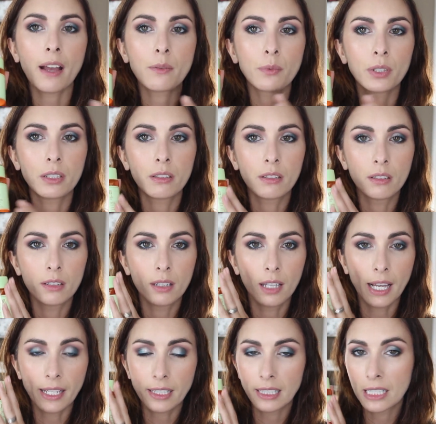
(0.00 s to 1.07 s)
I would
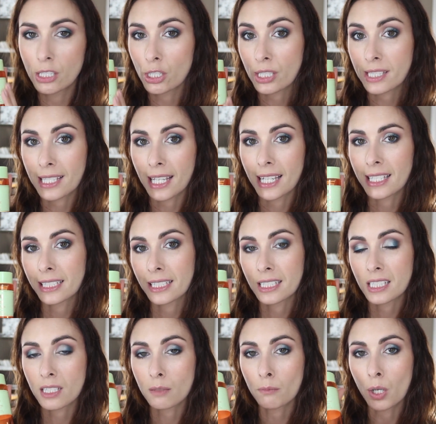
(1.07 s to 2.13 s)
likely just get
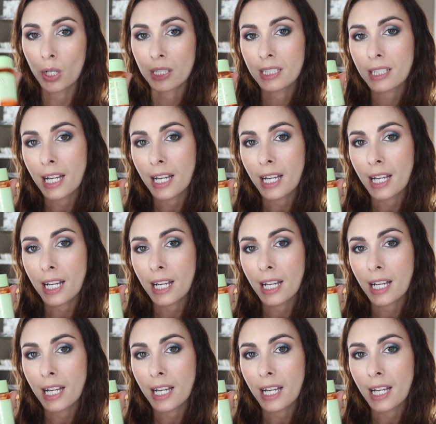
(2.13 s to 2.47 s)
this small